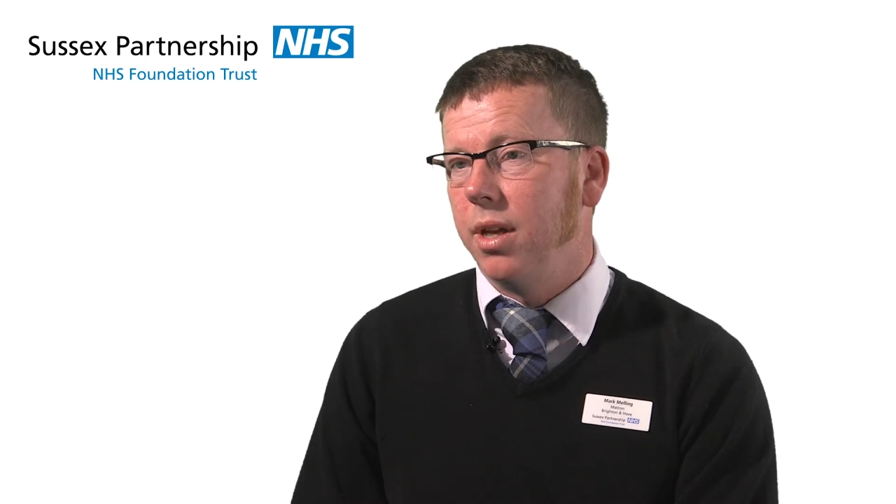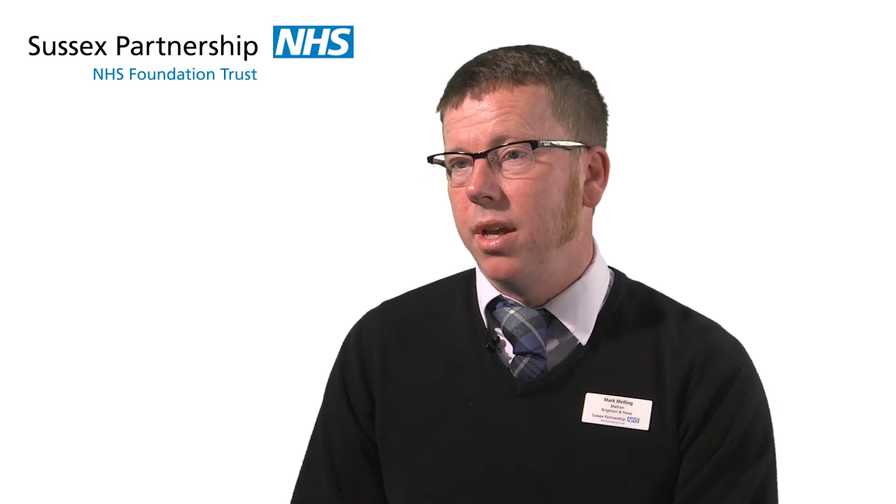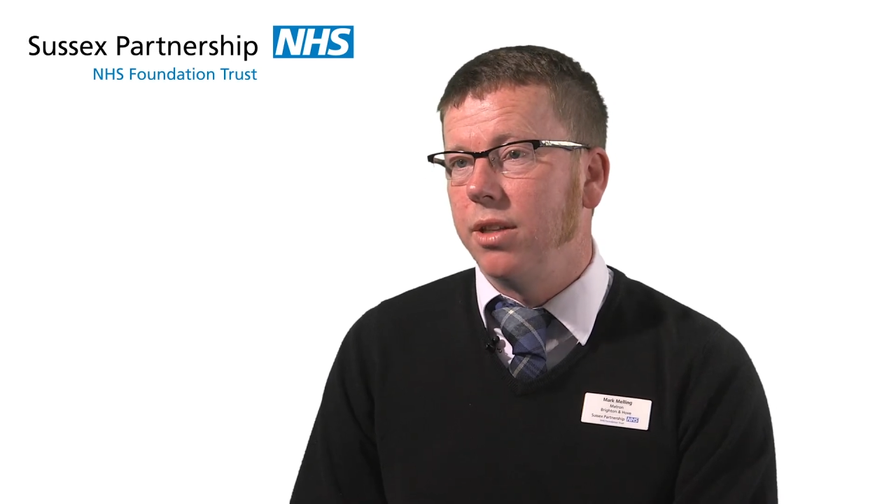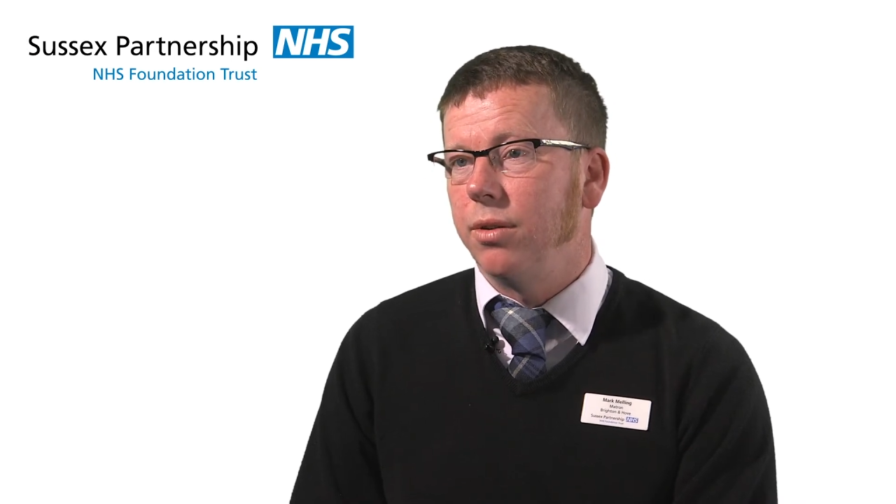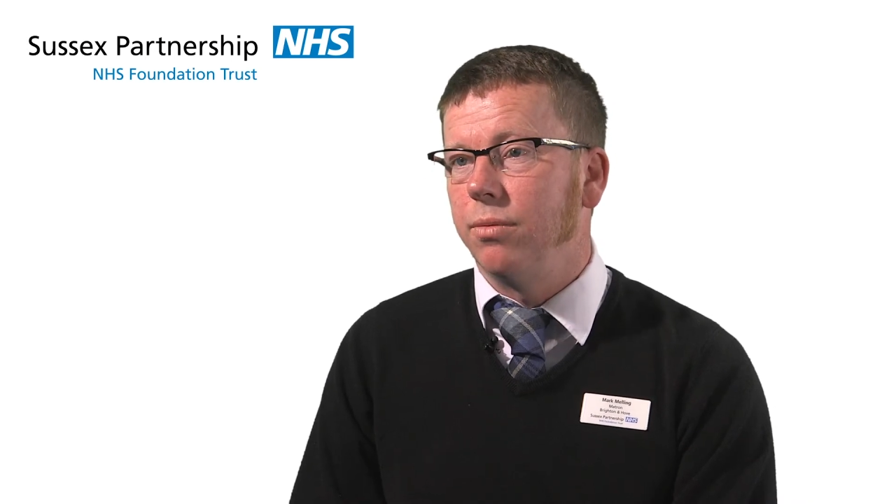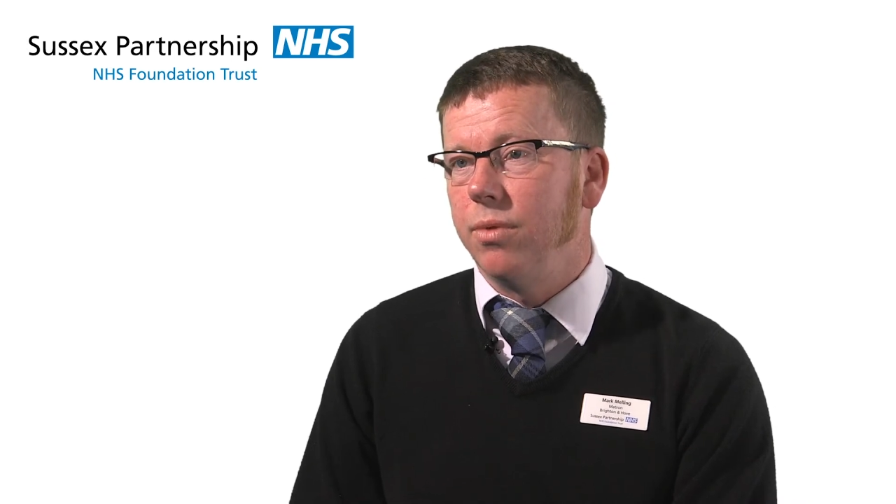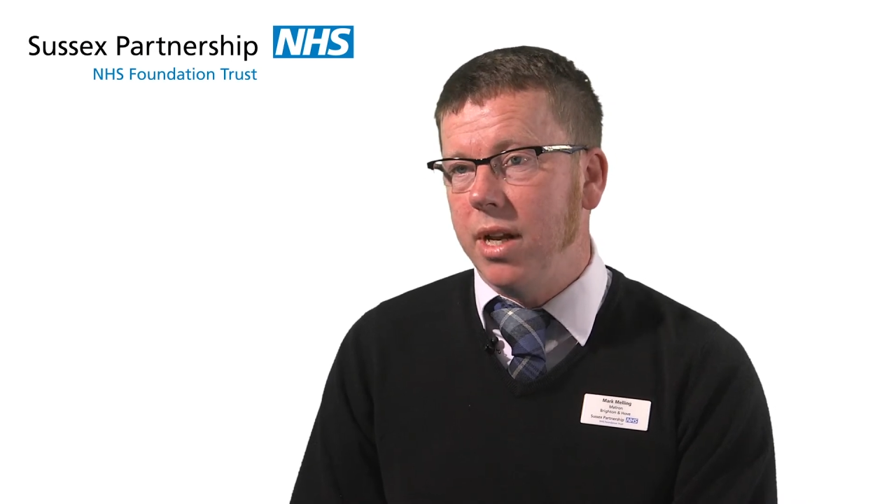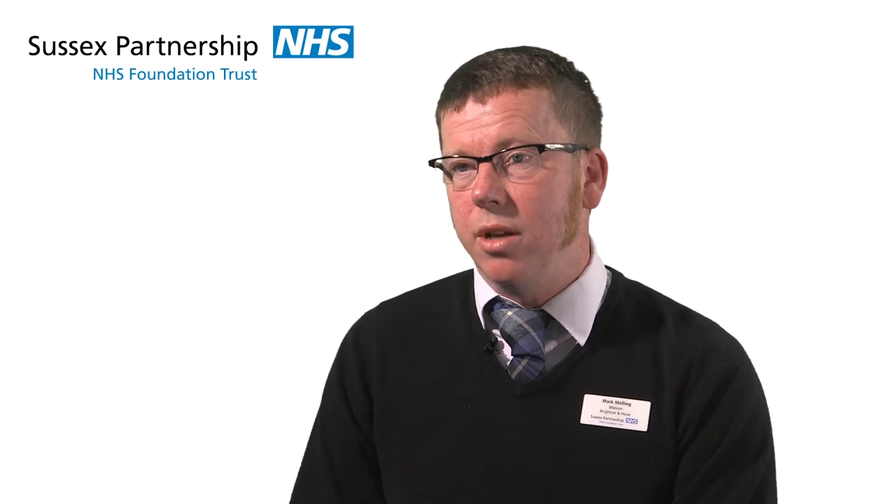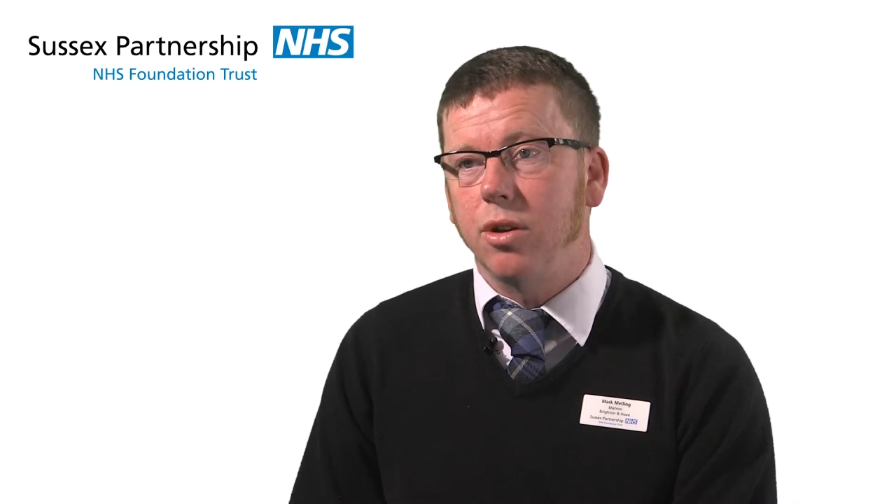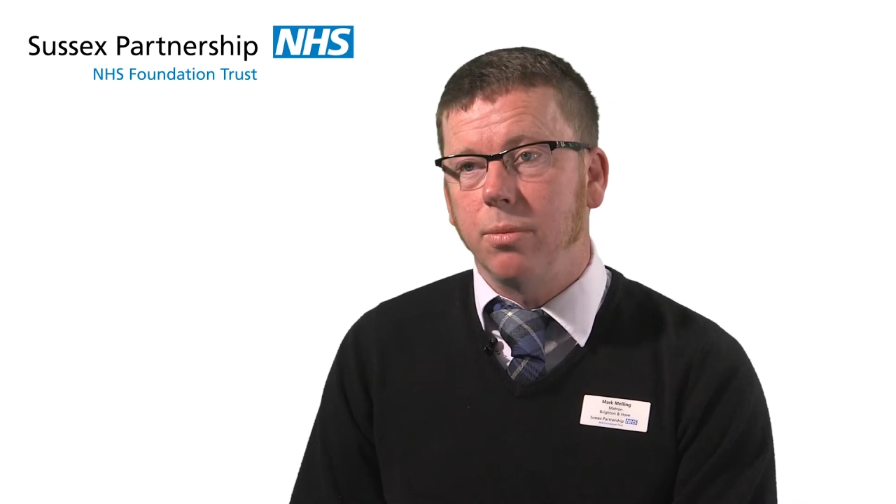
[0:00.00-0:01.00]
it's a
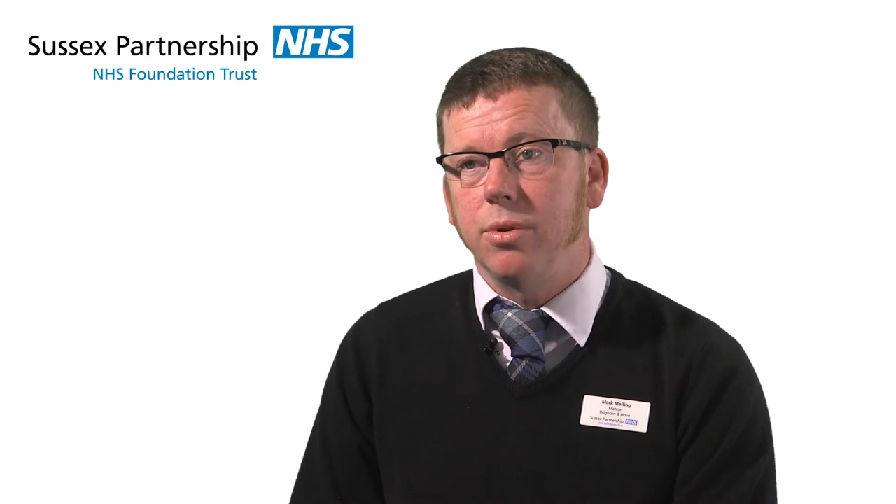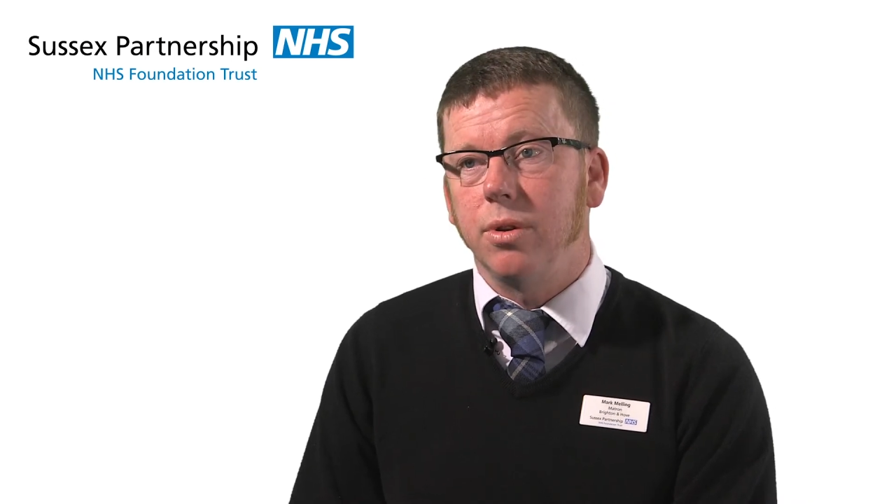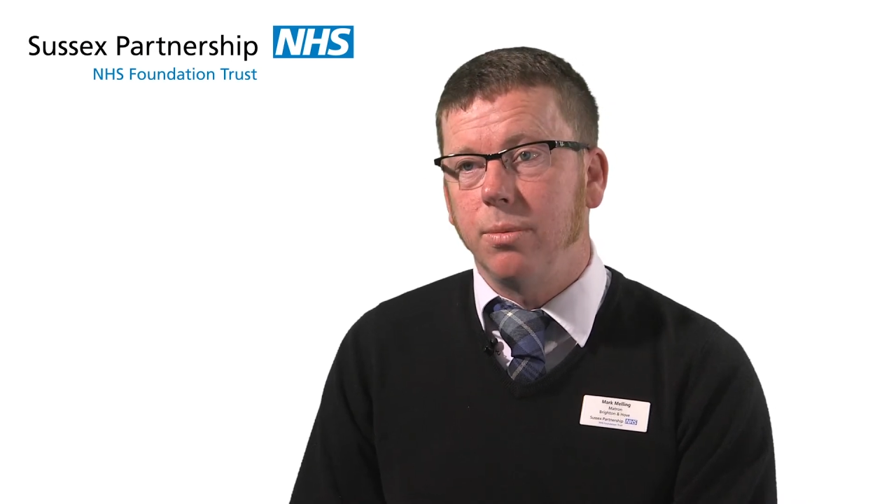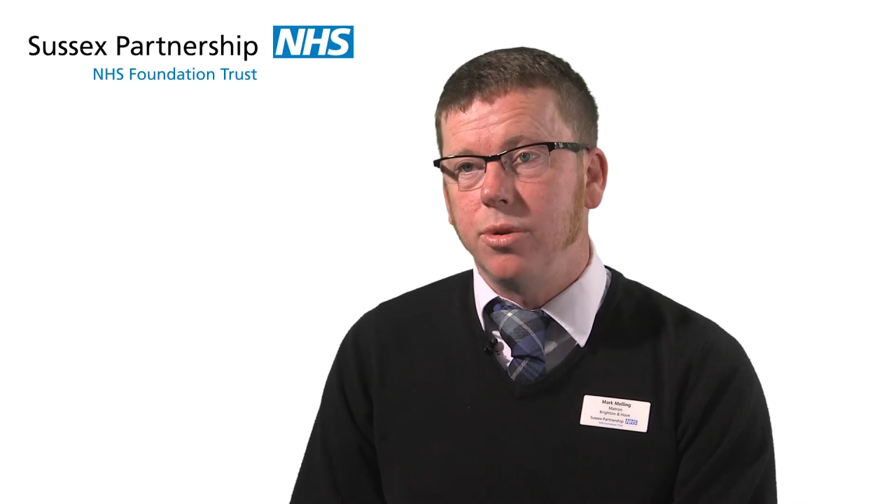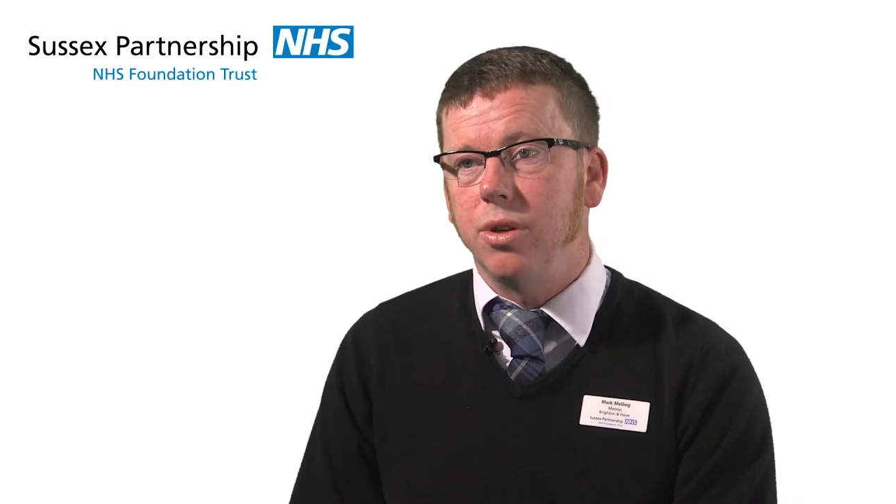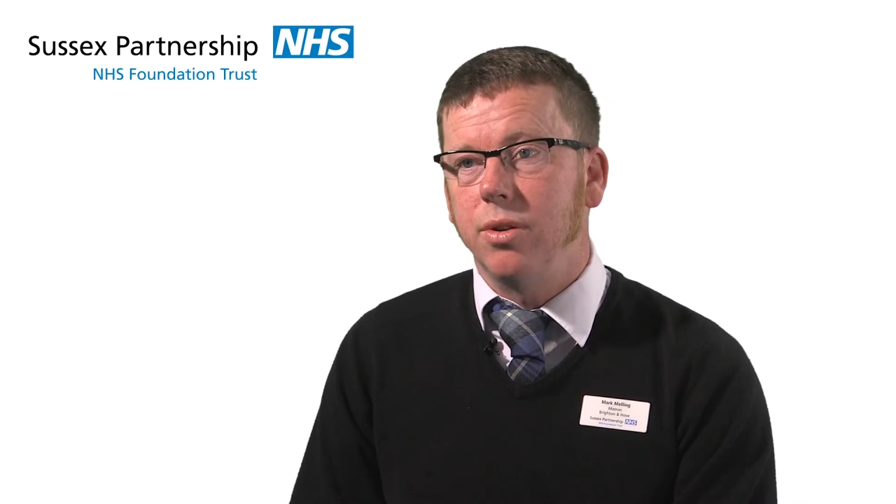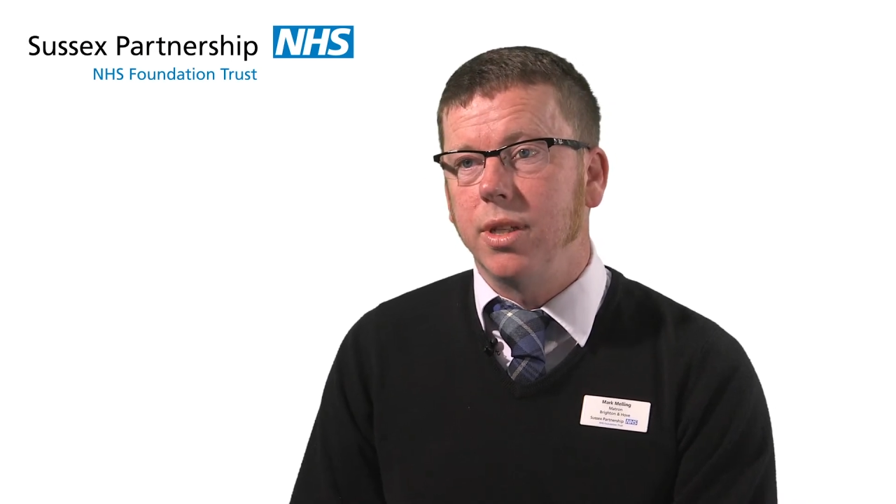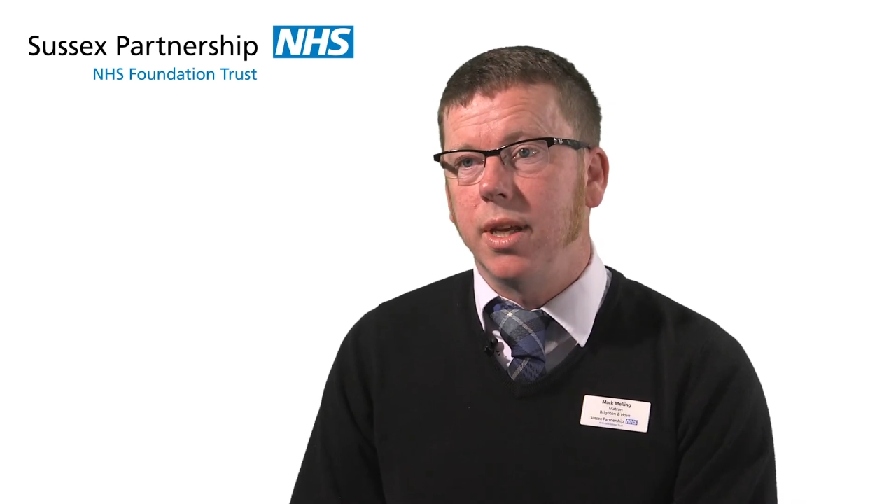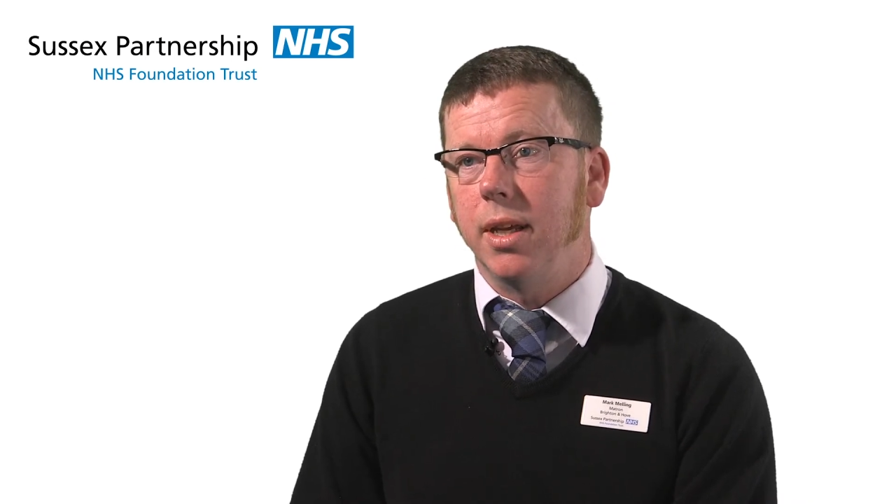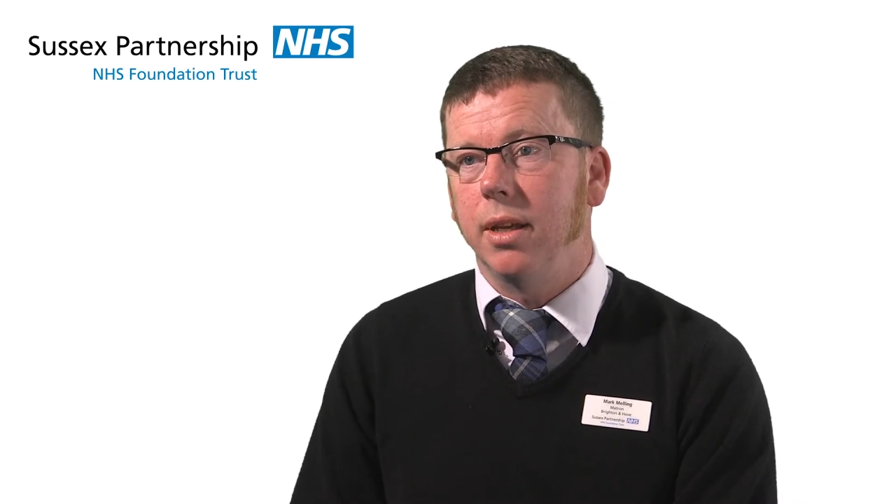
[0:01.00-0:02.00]
really good
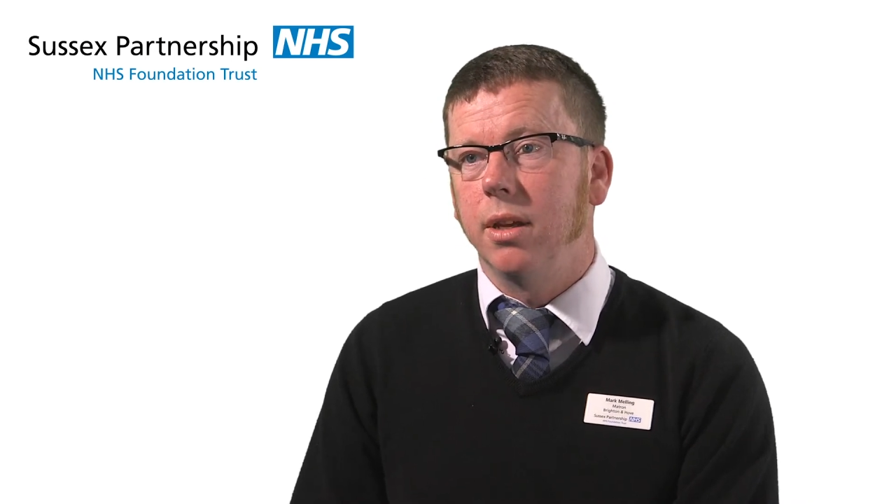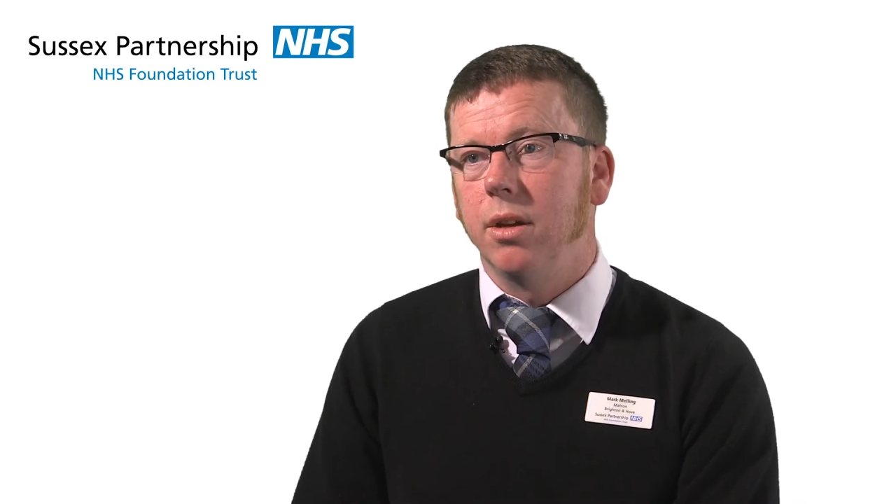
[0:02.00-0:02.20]
opportunity